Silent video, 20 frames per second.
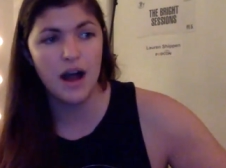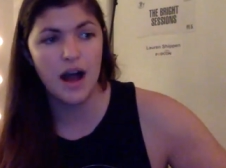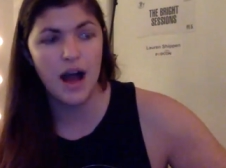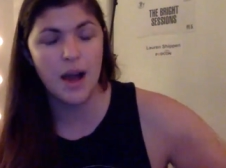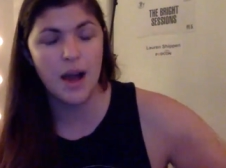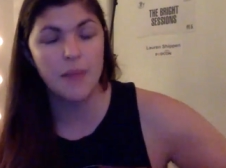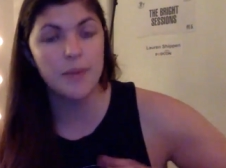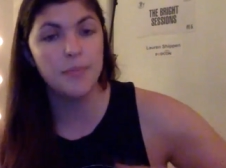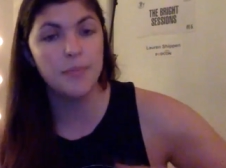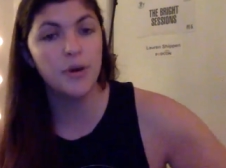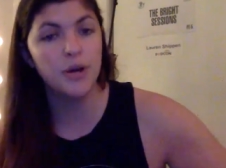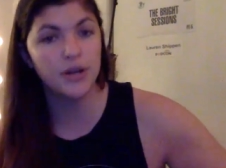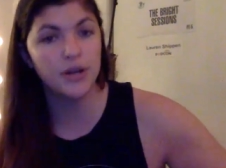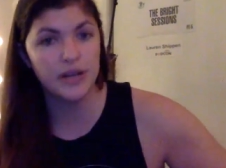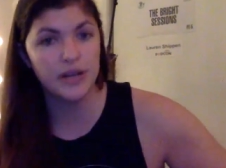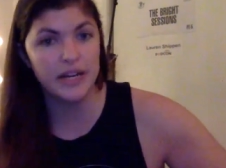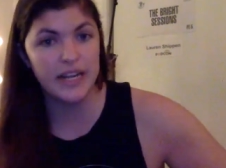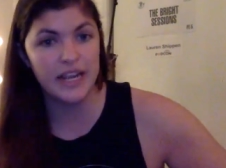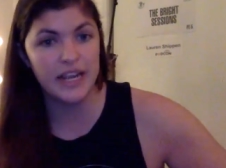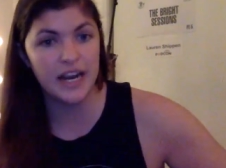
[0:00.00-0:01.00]
I'm going to put her
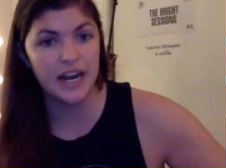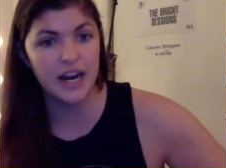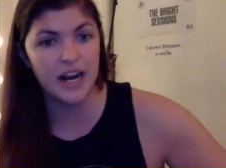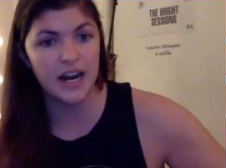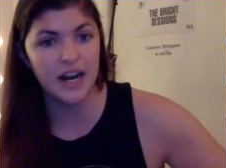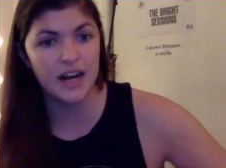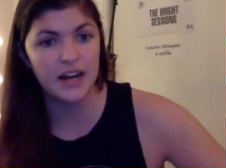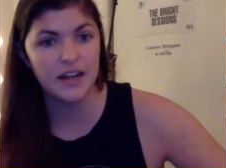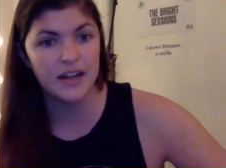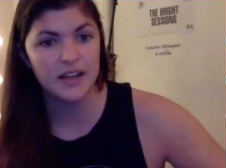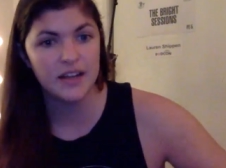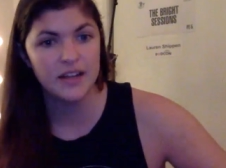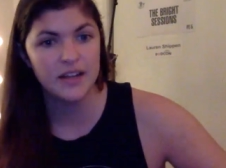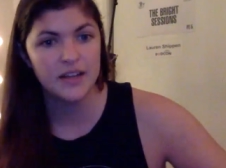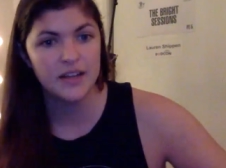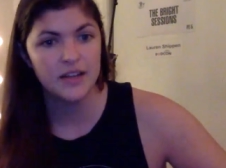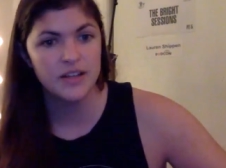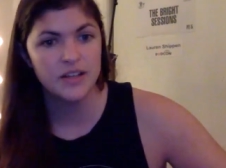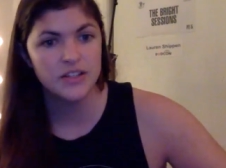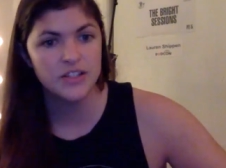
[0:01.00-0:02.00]
in here
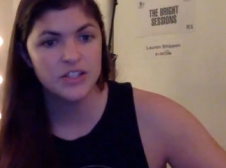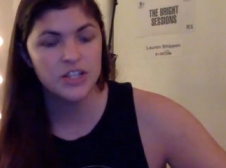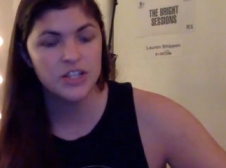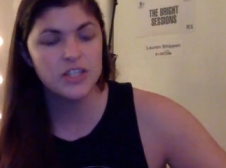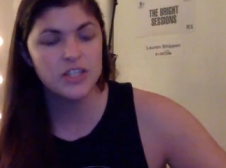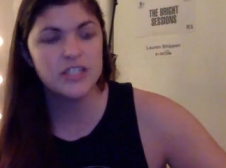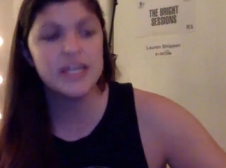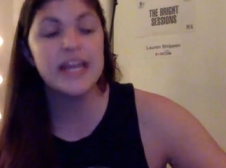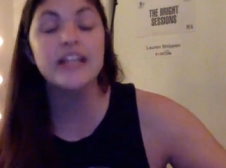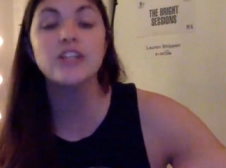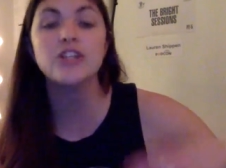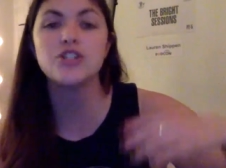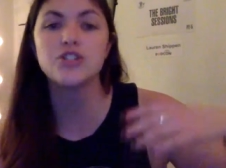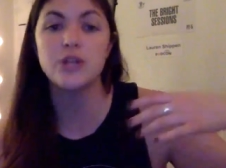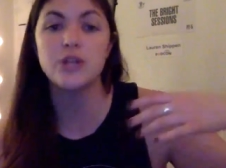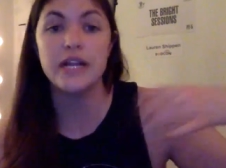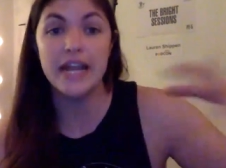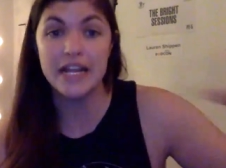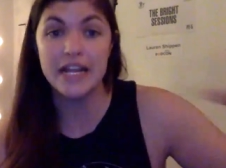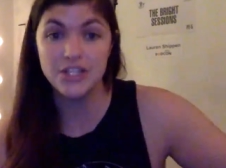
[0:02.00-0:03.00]
to
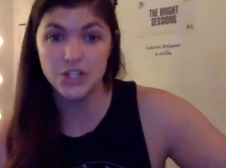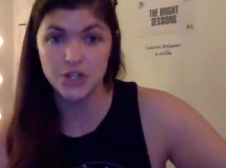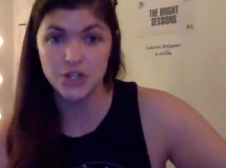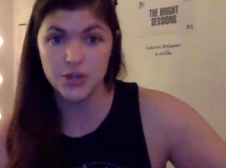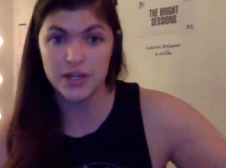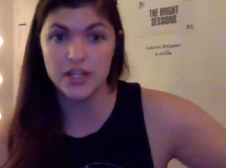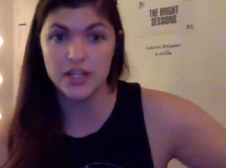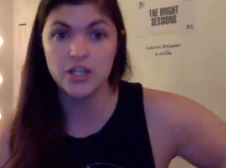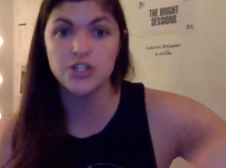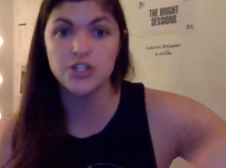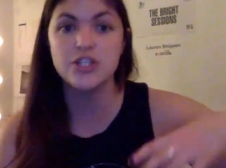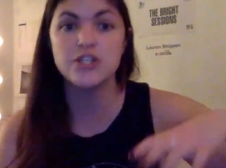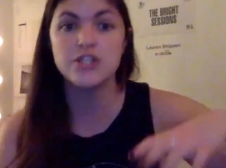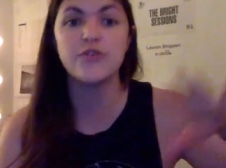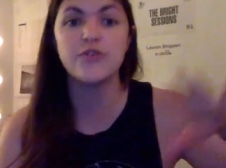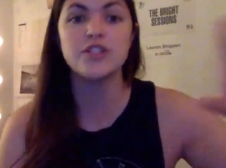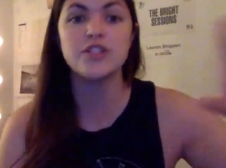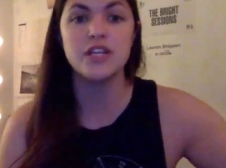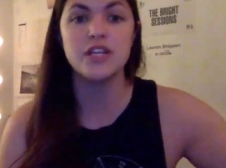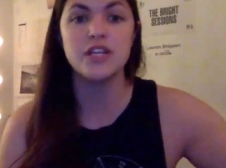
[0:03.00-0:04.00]
illustrate Agent Green. She's
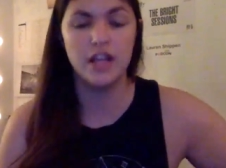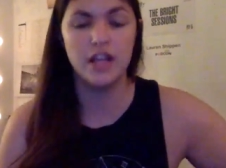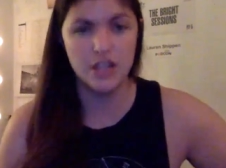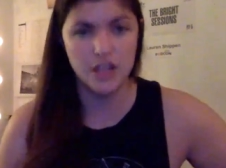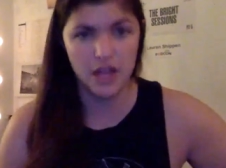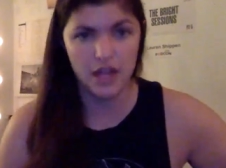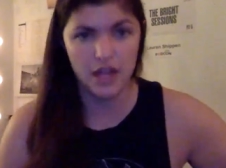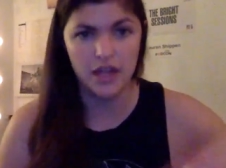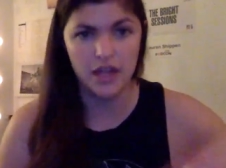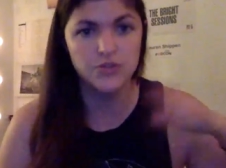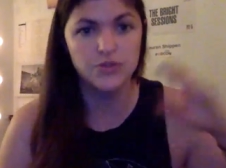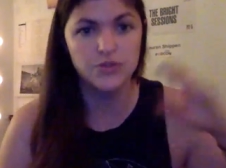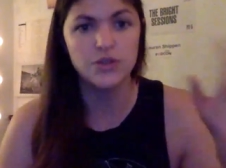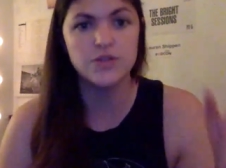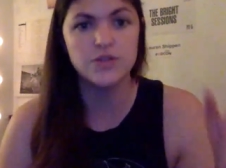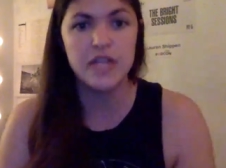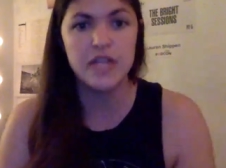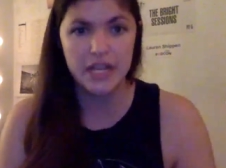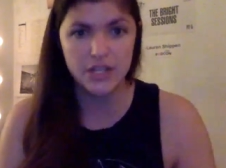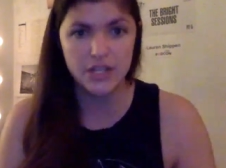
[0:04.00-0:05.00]
first introduced
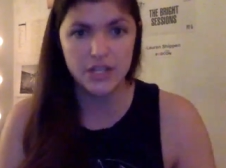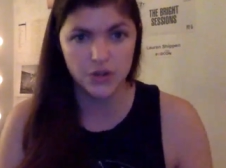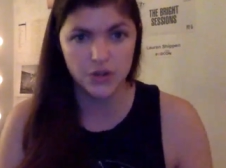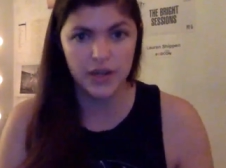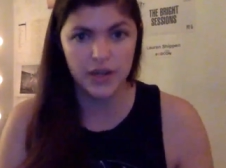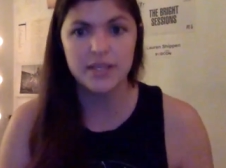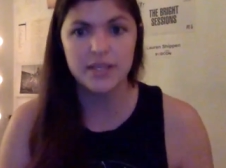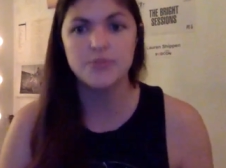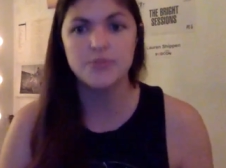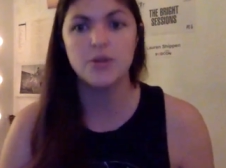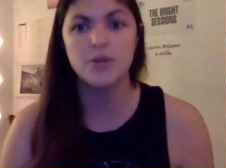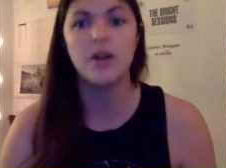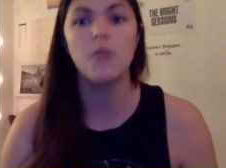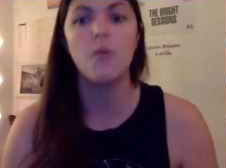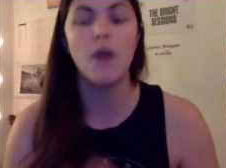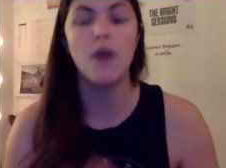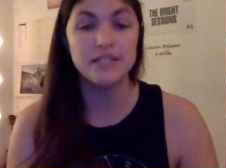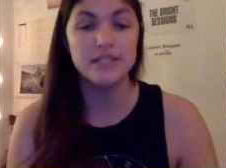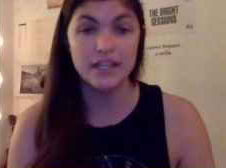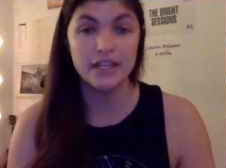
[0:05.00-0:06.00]
in Agent Green's episode, and I
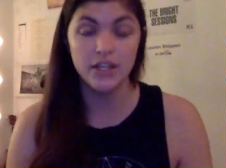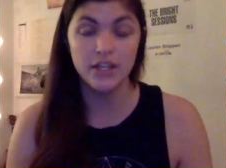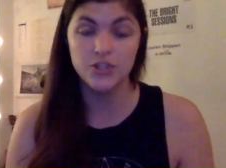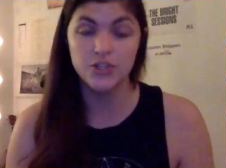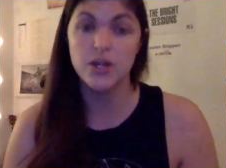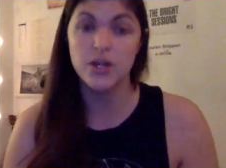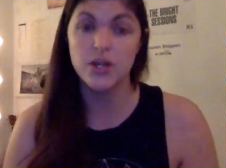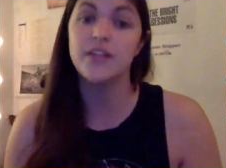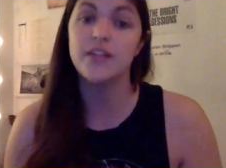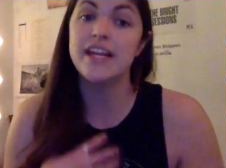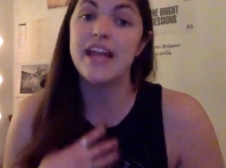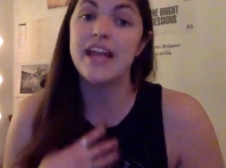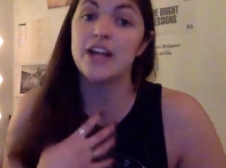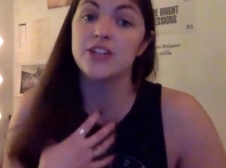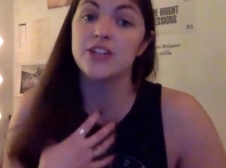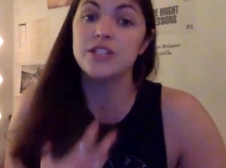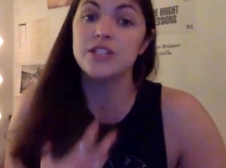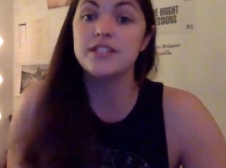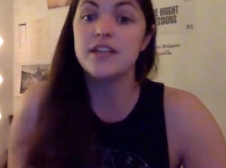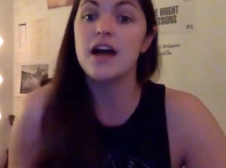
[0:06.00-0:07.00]
wanted to illustrate that he
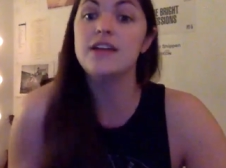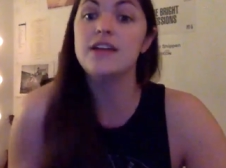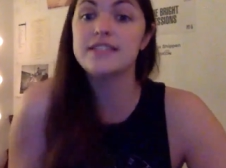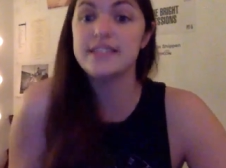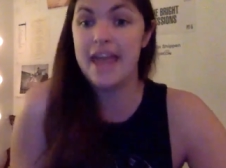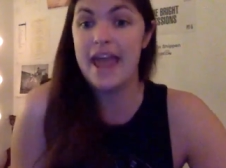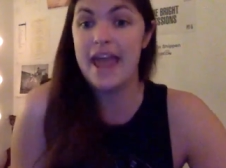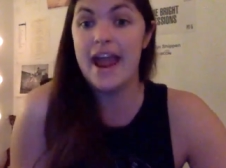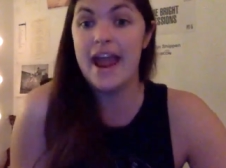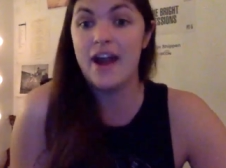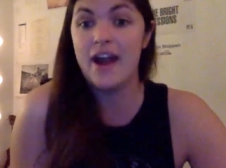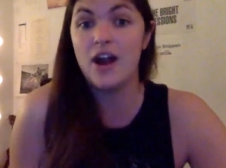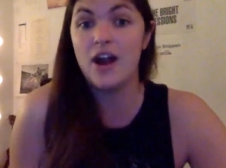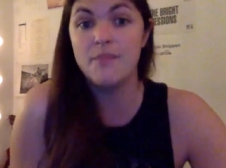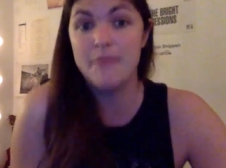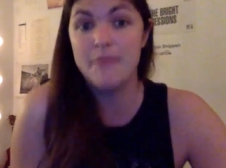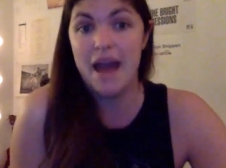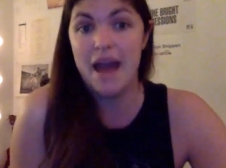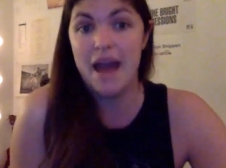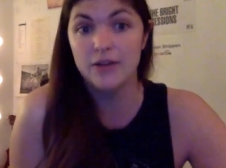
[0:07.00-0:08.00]
actually does care
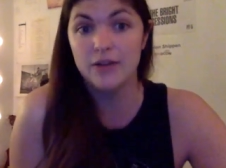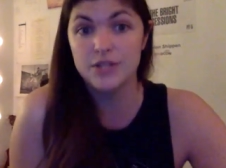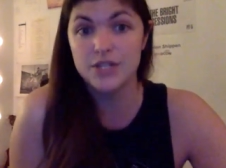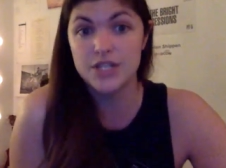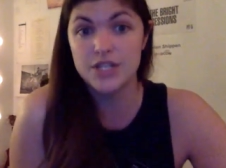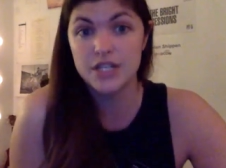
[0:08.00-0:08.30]
about